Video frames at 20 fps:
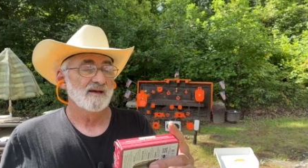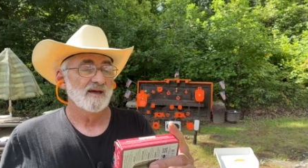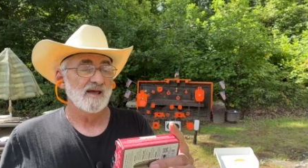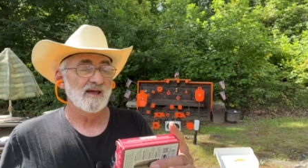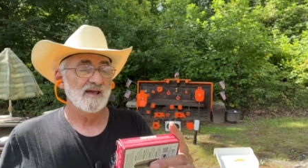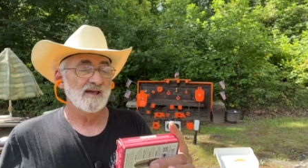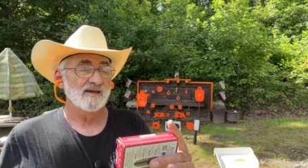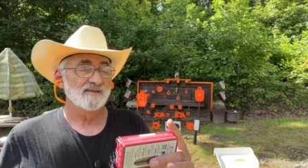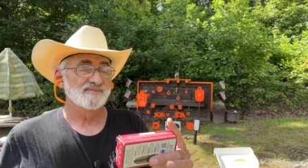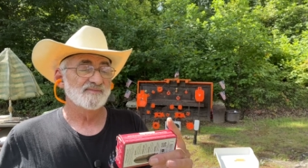
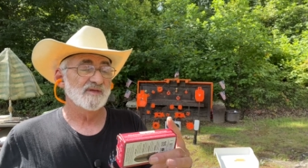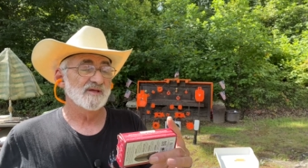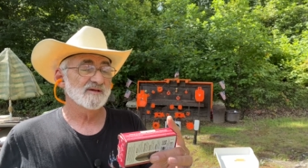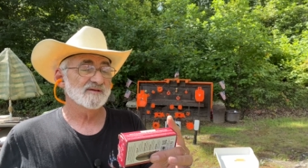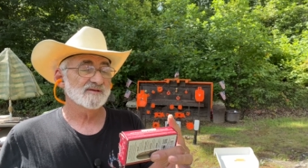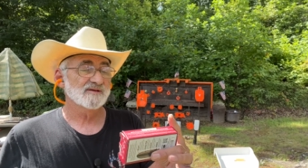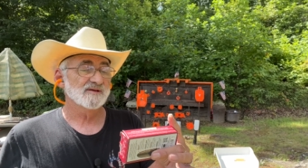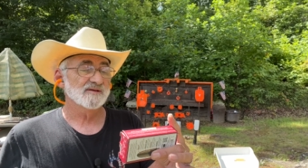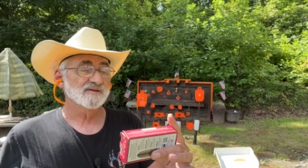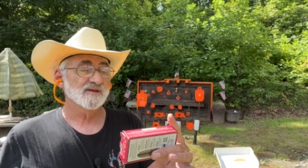And
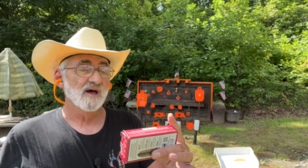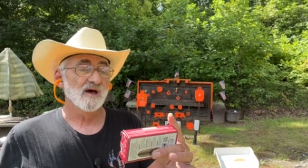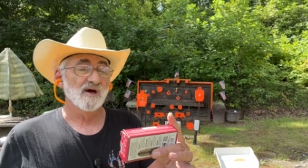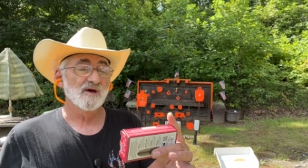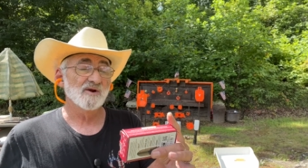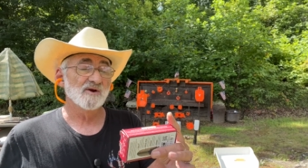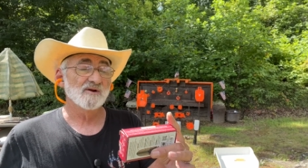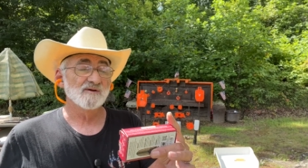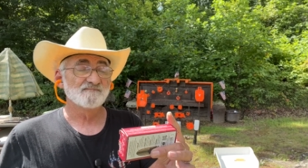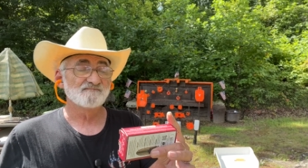this is
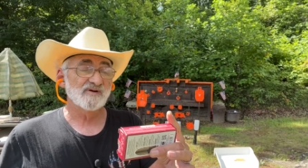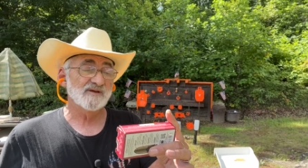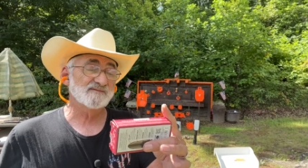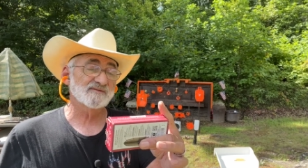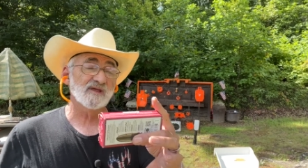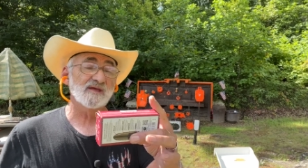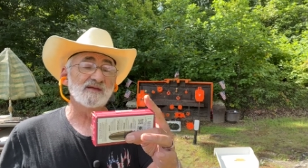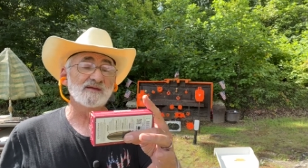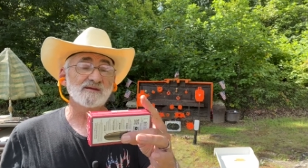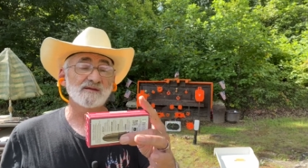
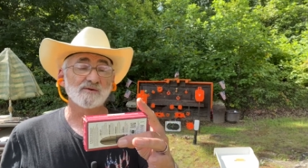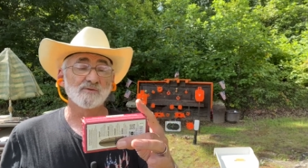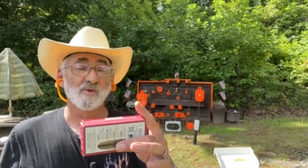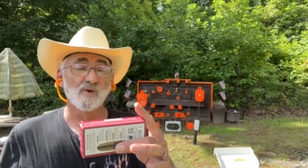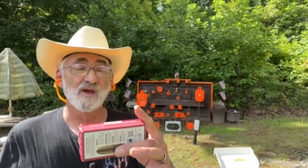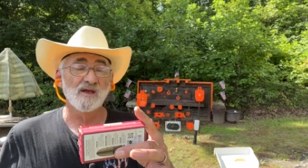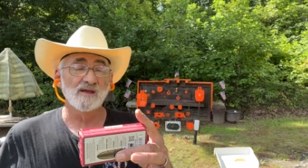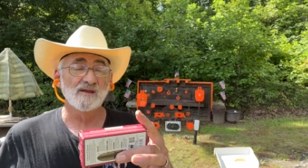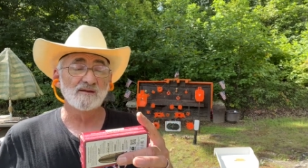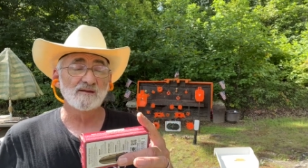115
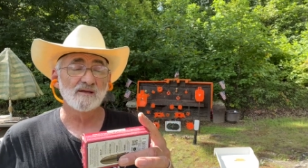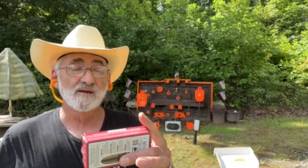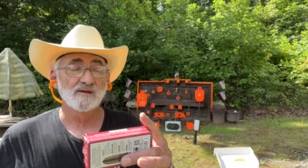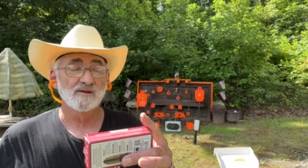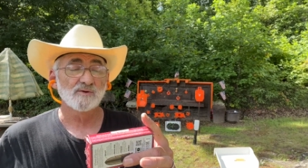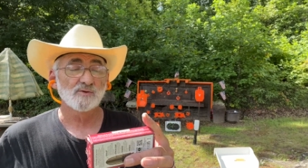grain,